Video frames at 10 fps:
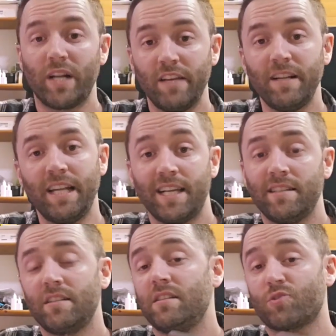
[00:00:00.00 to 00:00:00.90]
will leave a link
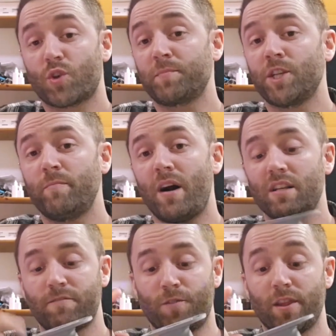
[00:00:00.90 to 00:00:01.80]
in the description
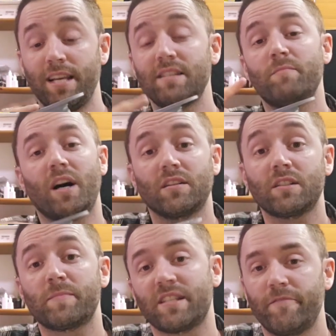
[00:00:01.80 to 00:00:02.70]
box for this model
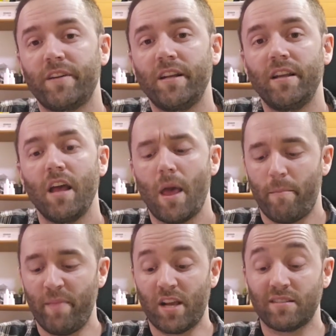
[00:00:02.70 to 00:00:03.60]
specifically
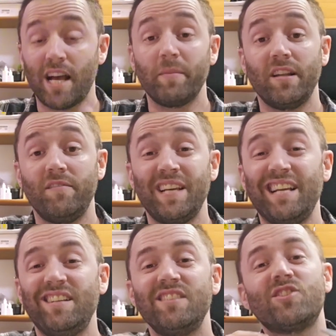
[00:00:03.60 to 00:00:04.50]
because I believe
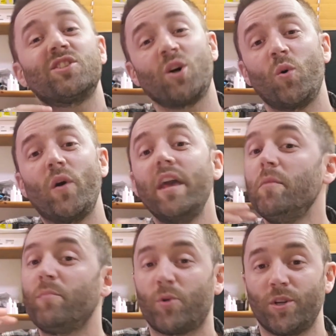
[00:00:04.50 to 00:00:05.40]
it is so
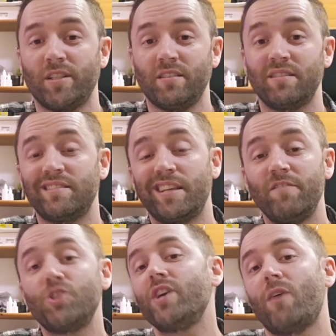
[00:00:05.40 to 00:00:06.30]
important to give
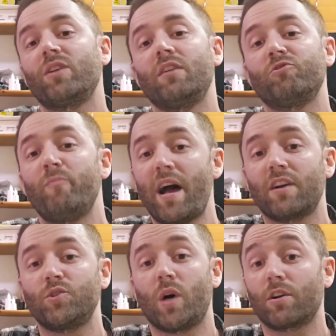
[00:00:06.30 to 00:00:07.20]
a shout out
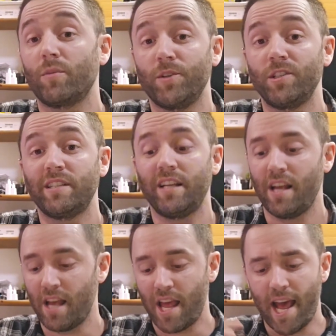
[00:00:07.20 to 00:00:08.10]
back to our community
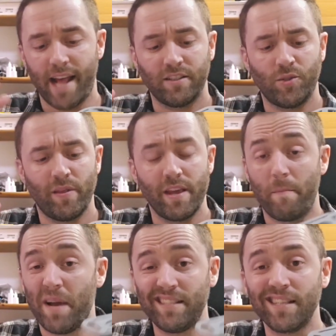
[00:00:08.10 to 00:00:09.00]
and to the
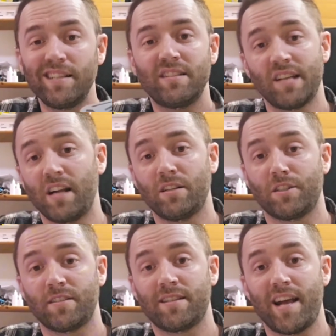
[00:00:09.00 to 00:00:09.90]
amazing
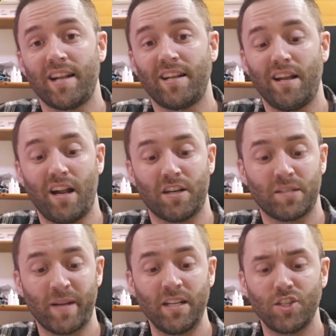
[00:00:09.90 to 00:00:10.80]
designers that are
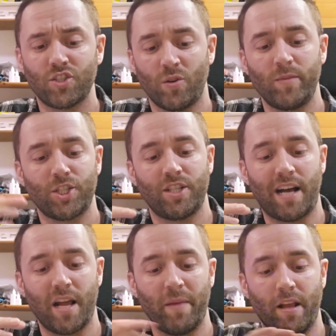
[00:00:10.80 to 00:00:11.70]
spending so much
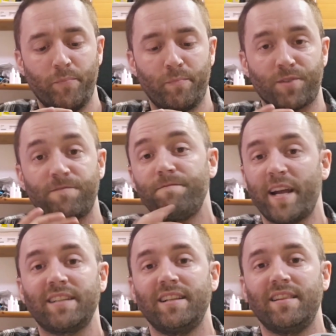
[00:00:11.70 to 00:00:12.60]
time in
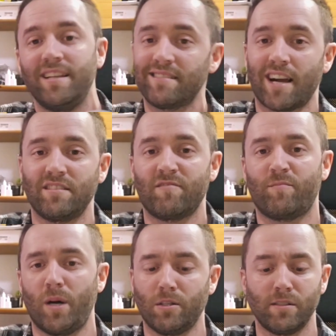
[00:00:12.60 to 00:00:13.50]
perfecting these kinds
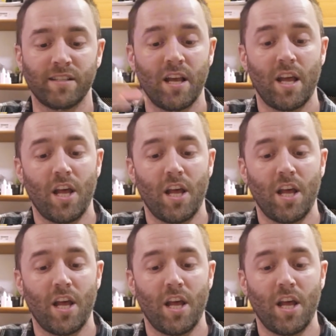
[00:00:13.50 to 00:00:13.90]
of models